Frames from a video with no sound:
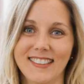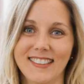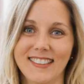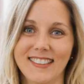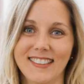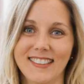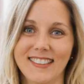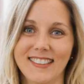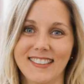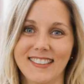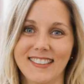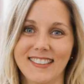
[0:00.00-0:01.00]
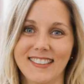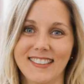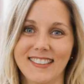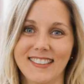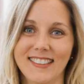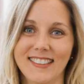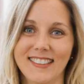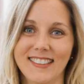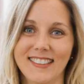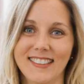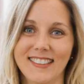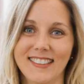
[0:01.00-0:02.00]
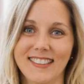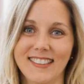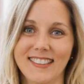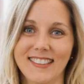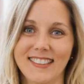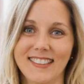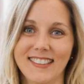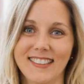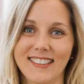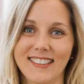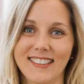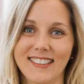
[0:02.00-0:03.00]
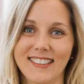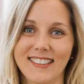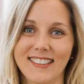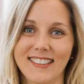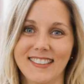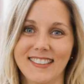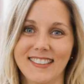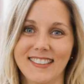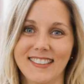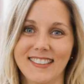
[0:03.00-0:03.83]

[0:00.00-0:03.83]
This is a still picture; no speech is visible.